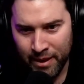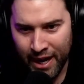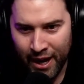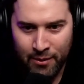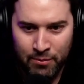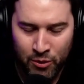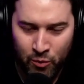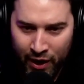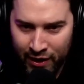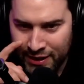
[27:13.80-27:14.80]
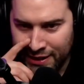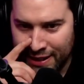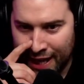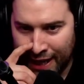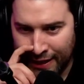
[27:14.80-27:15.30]
Aaron Boone went on to
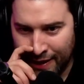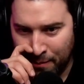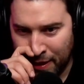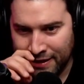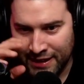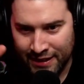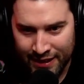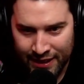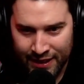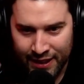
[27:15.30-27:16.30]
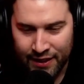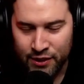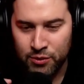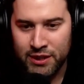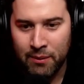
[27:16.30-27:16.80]
say that basically
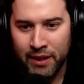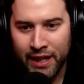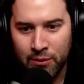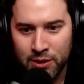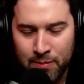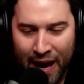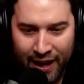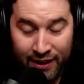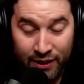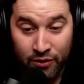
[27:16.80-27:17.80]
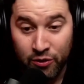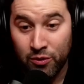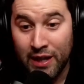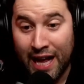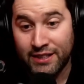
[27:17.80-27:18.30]
this was something he was battling through
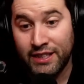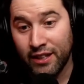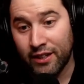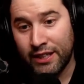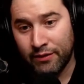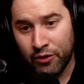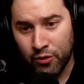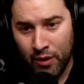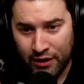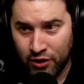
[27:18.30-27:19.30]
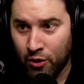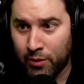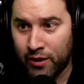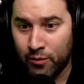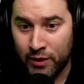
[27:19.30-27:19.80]
last year, even through
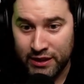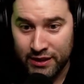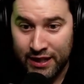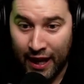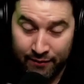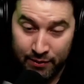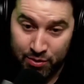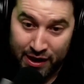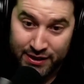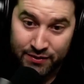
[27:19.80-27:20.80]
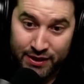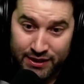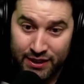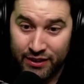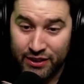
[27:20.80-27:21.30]
October, which is kind of impressive
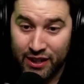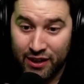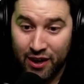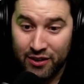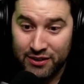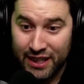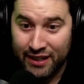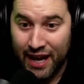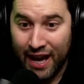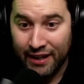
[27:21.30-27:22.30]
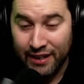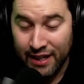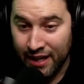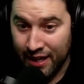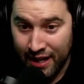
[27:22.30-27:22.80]
considering Giancarlo Stanton had,
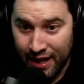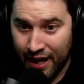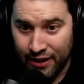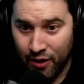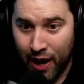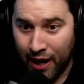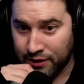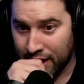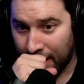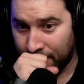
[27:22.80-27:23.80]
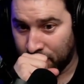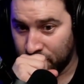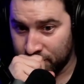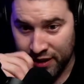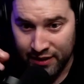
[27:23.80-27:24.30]
outside of
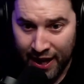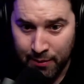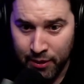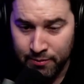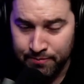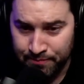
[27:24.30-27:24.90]
Glaber